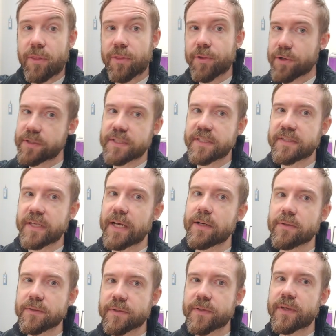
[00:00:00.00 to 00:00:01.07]
30
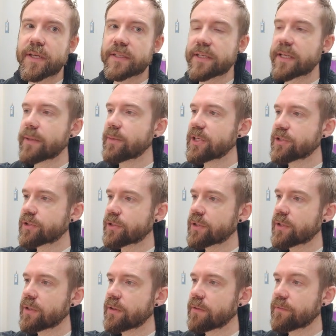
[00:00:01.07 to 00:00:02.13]
cells in an image
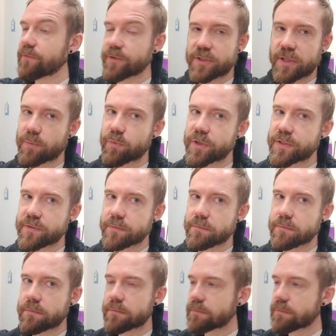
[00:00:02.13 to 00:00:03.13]
for some reason,